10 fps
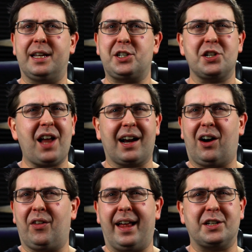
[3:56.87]
they should not
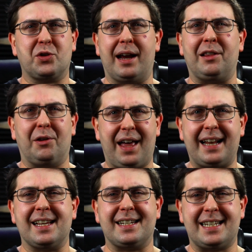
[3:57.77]
call that a trailer.
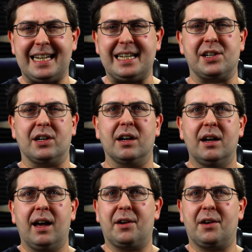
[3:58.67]
That is a teaser.